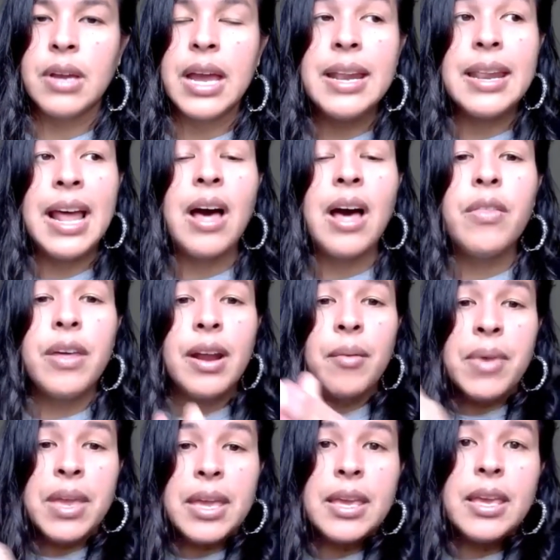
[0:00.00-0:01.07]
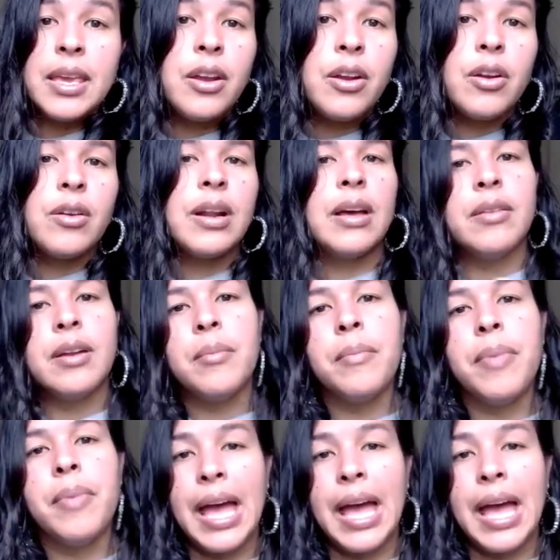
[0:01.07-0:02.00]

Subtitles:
And now that I'm here, now that I'm